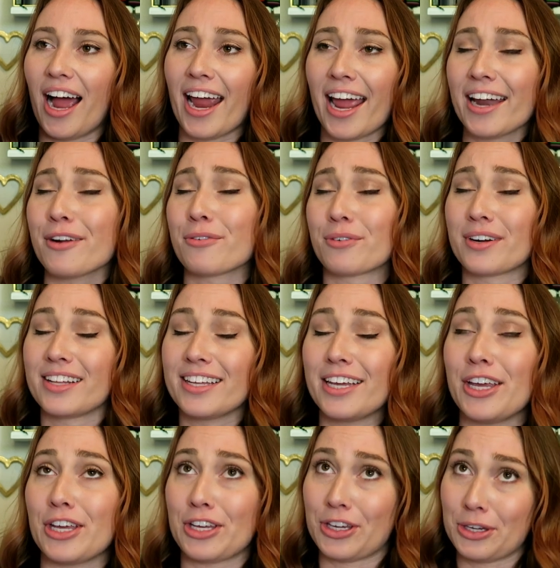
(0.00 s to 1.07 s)
I had a
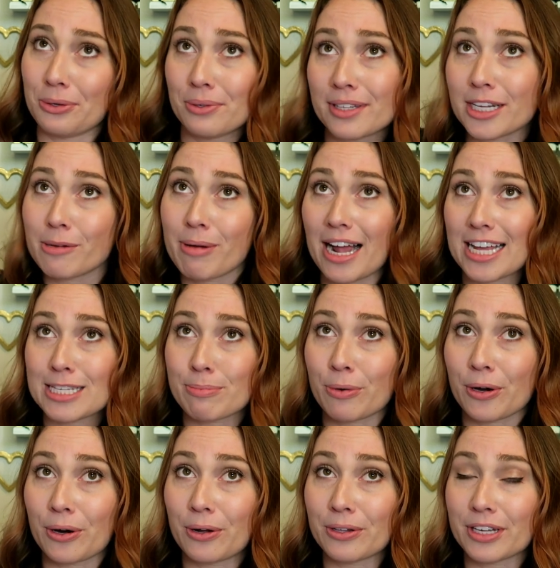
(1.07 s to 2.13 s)
really cute little
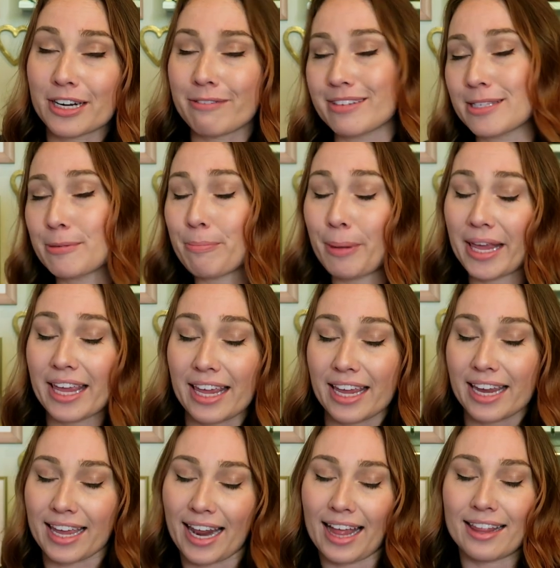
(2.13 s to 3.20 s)
passport holder. It was
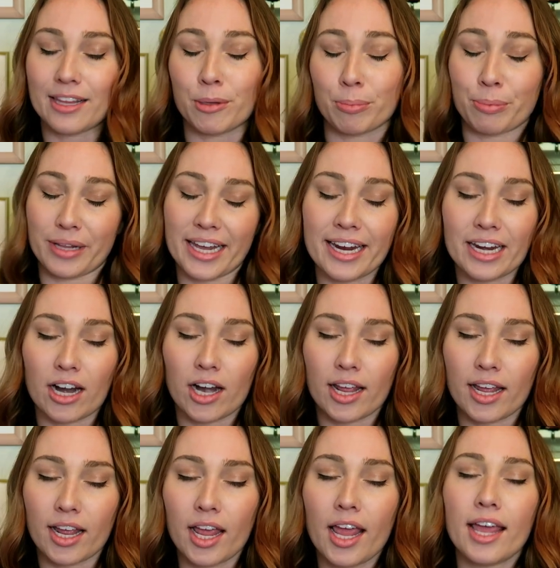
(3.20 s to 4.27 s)
pink and had a little plane
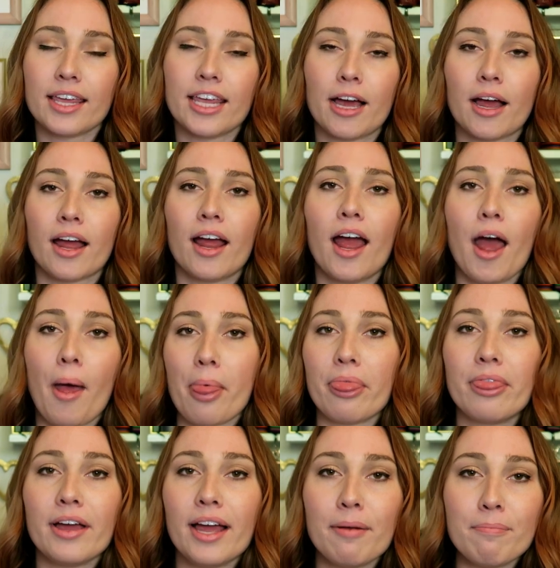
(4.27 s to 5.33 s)
on it. Yeah,
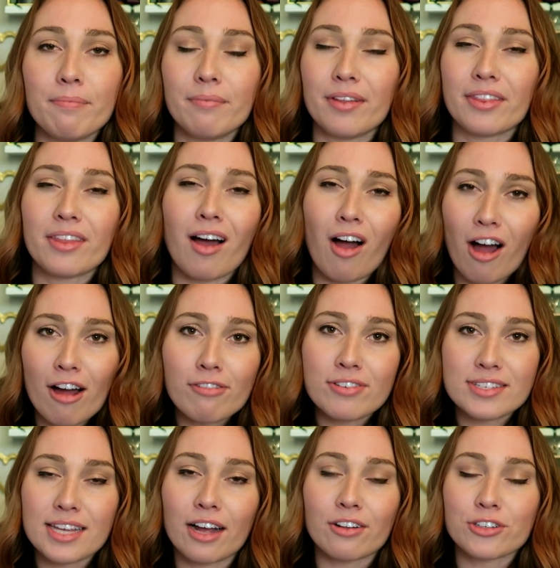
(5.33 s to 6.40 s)
the The
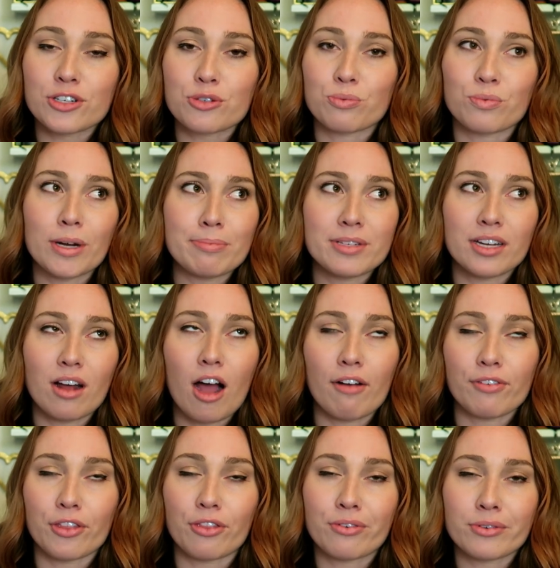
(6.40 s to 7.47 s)
office elders ripped it
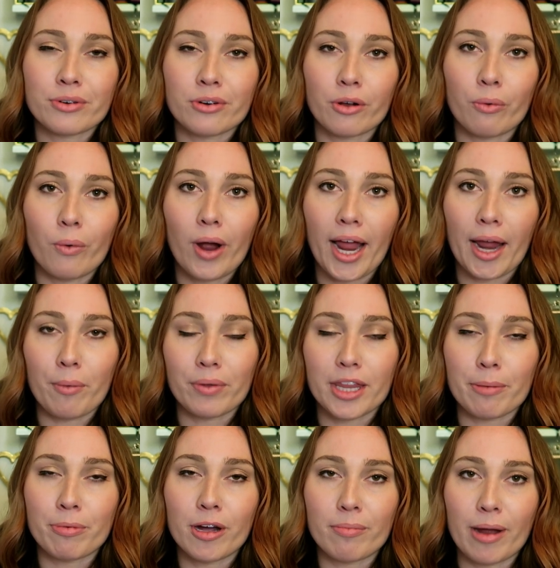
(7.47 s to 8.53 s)
off and threw it away when
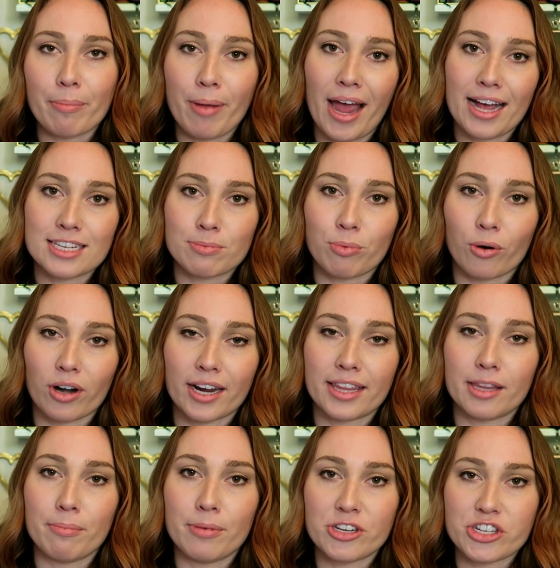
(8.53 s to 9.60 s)
they put my passport
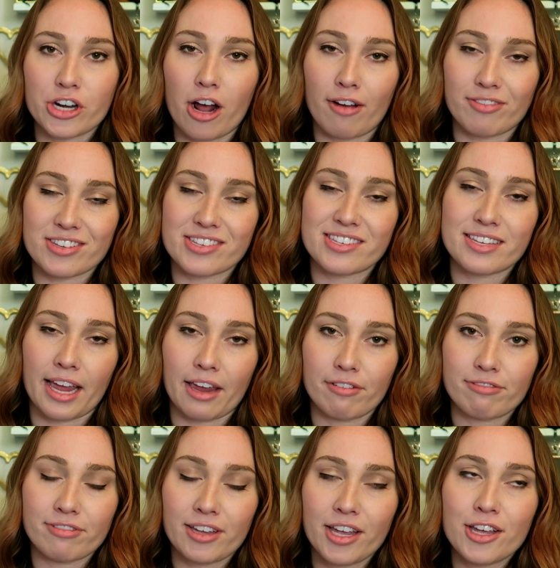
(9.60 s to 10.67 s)
in the mission office
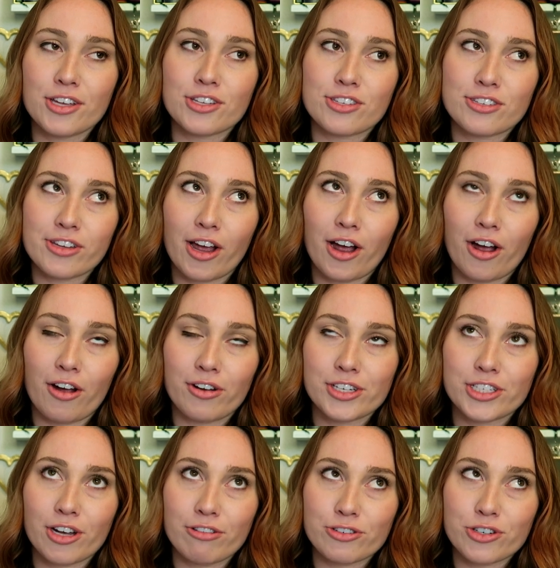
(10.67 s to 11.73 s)
safe.
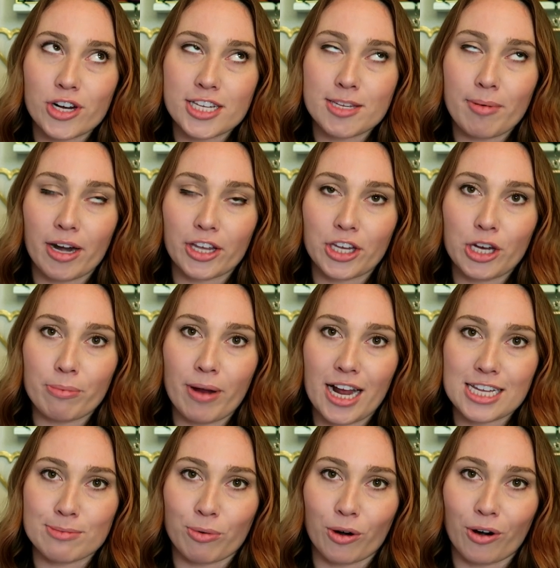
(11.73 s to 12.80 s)
So don't stress about a cute
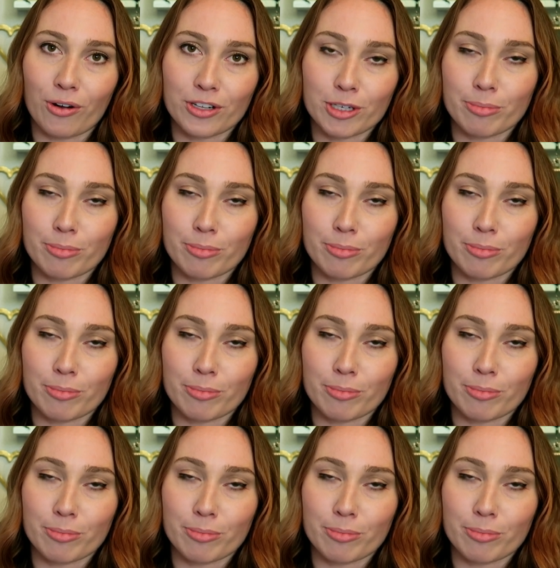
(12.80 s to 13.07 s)
passport